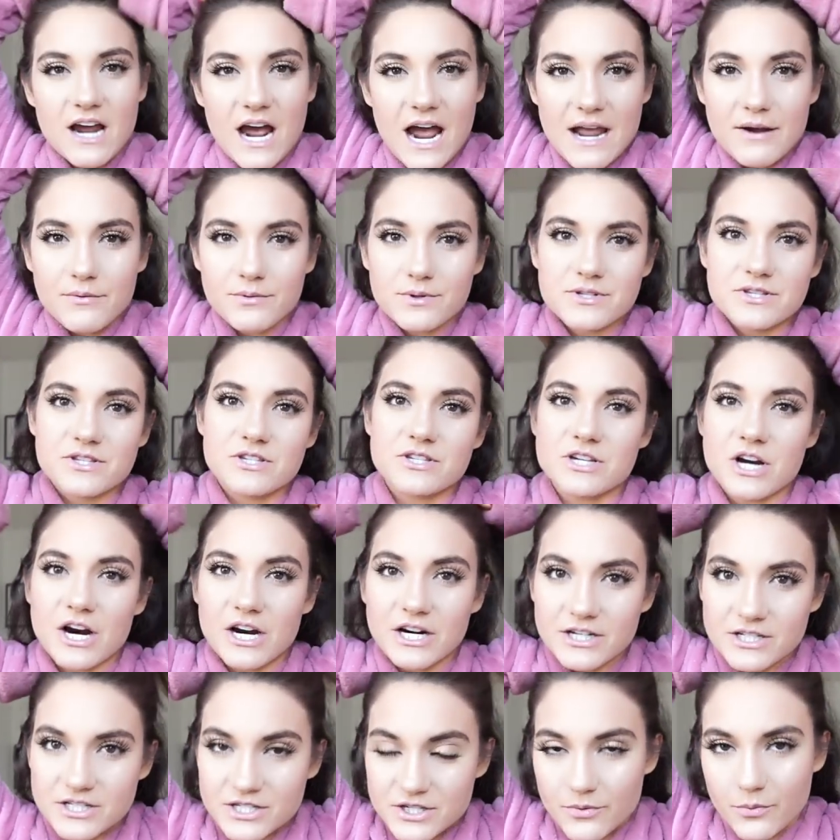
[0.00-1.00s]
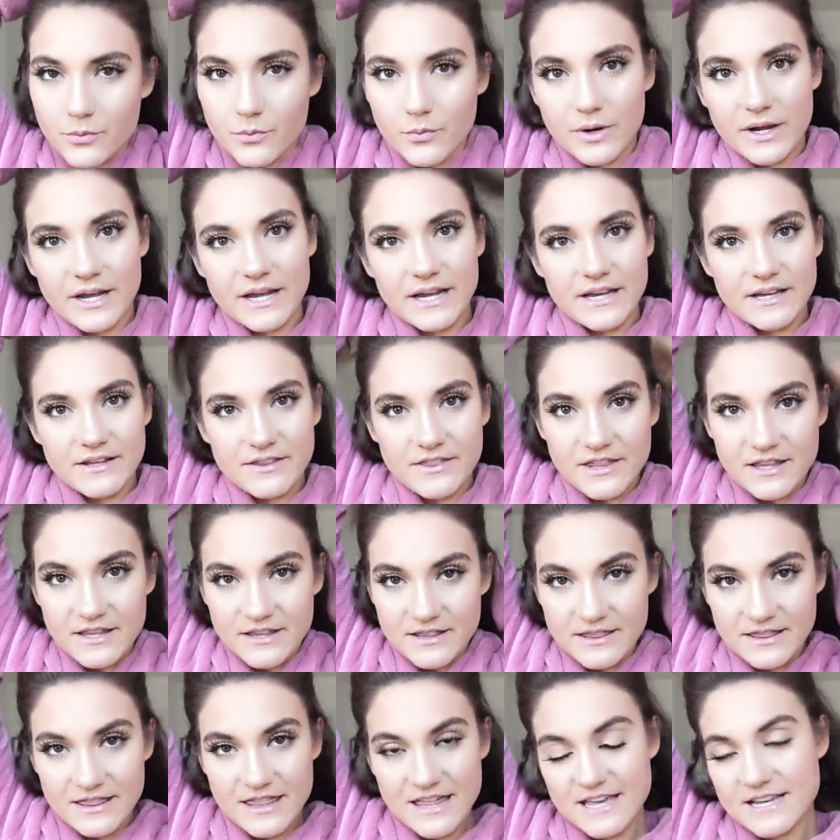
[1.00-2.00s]
I will start with
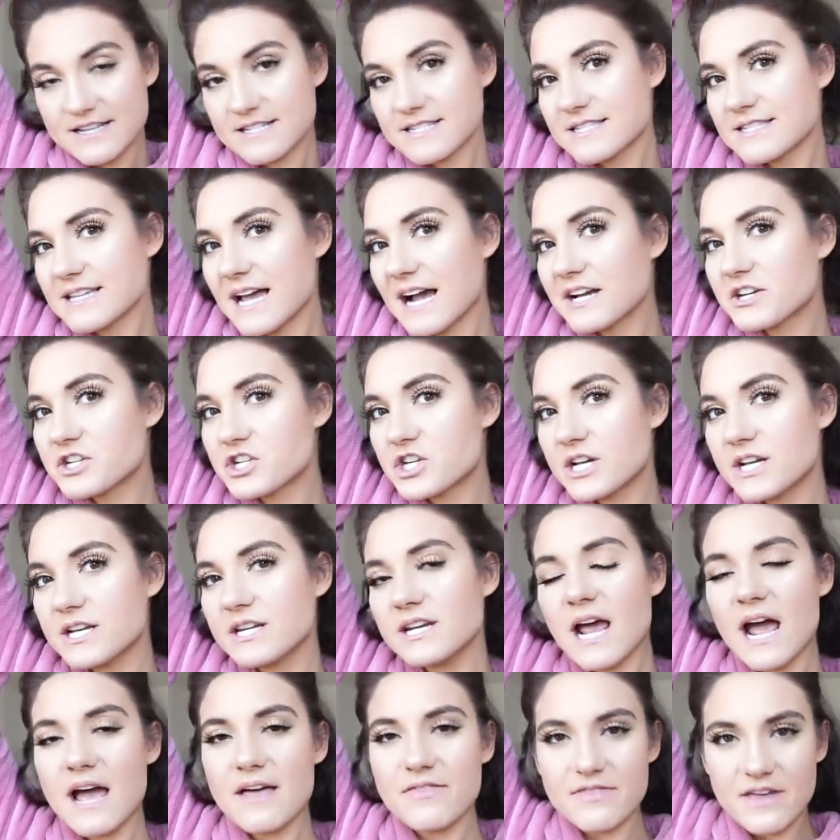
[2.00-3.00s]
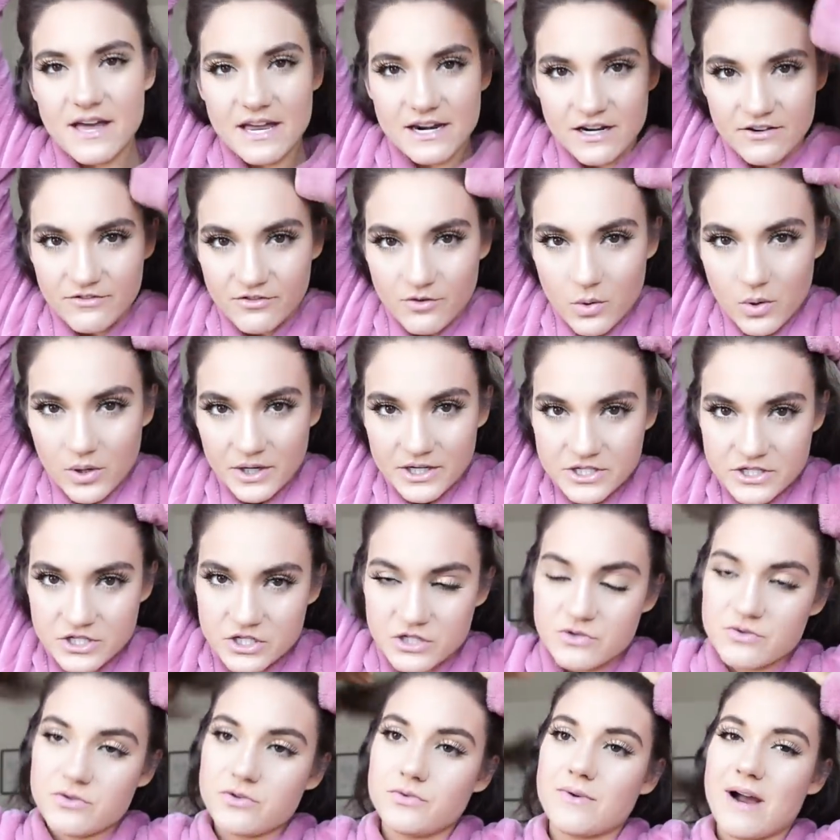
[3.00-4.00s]
this section and then of course
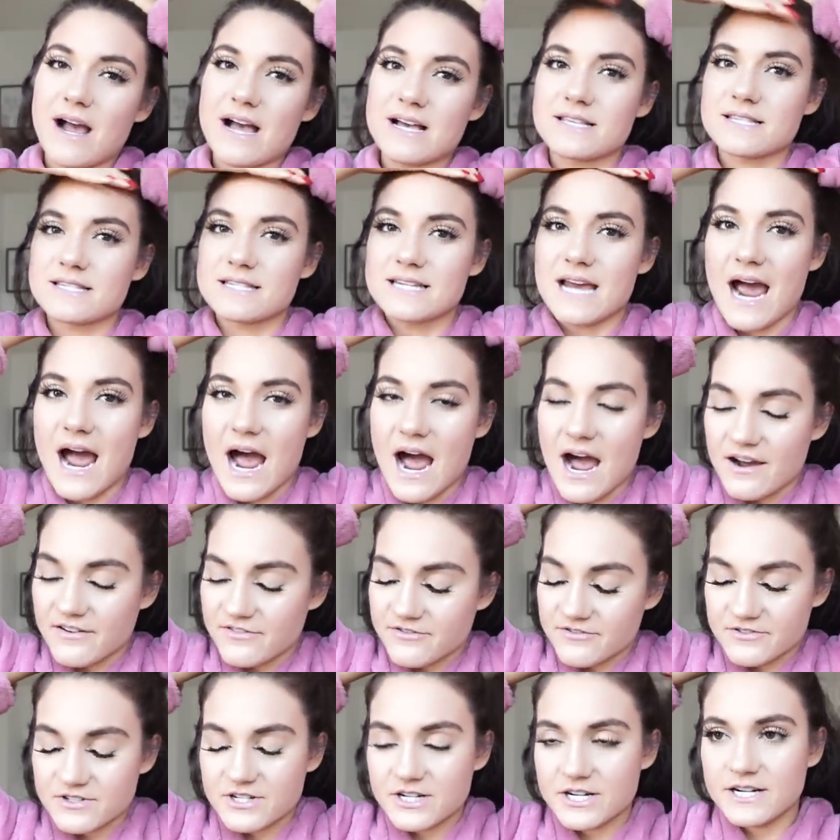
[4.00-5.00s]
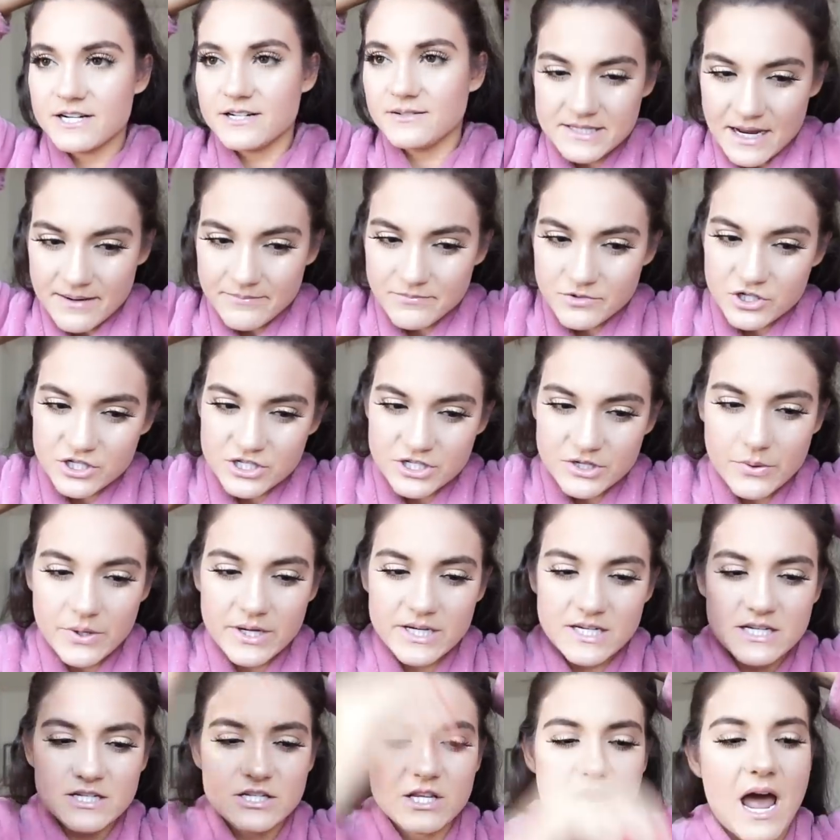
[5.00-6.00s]
do the rest after. I'm just
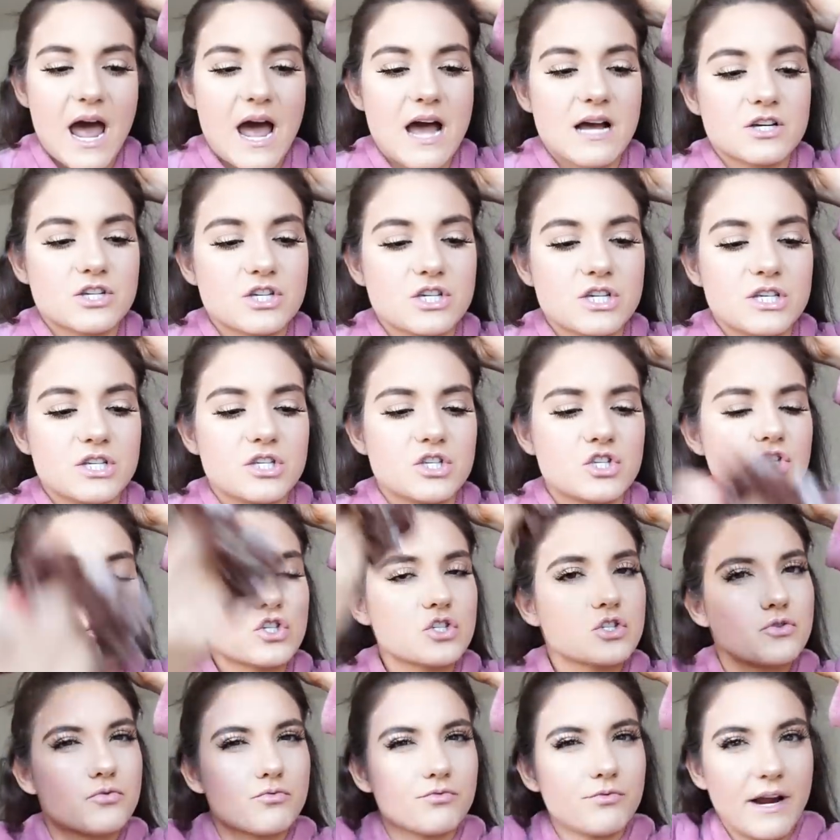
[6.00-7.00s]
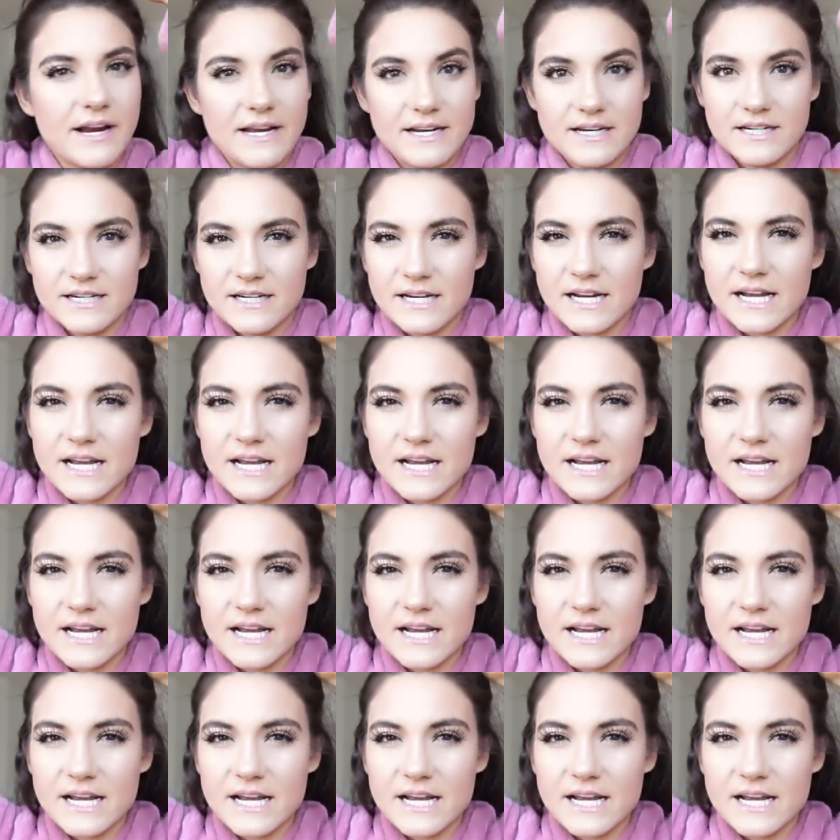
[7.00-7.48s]
going to actually straighten